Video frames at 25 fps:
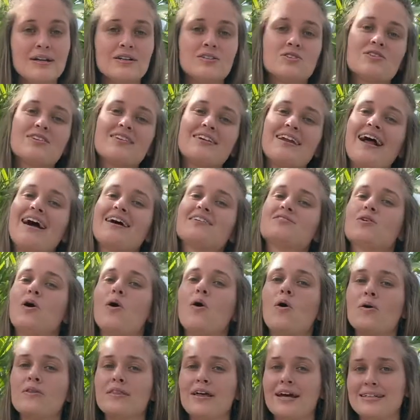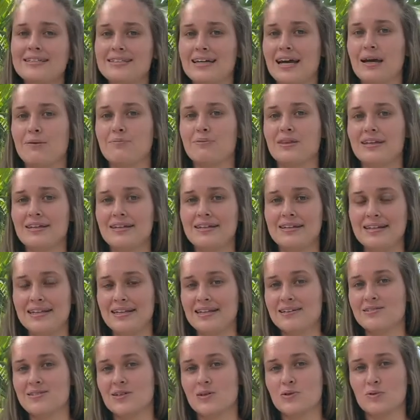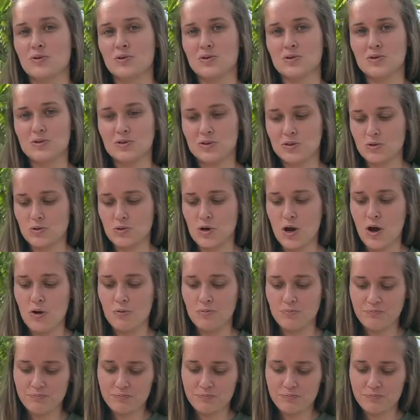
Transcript: so that it has all that time that it needs in order to grow.